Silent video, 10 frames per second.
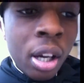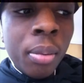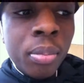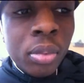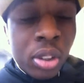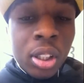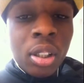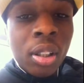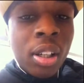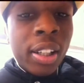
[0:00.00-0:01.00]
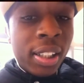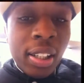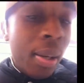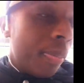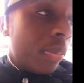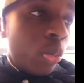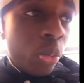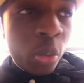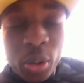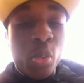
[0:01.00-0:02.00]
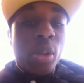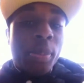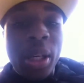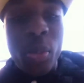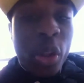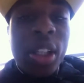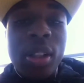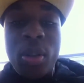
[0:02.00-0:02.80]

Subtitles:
It meant we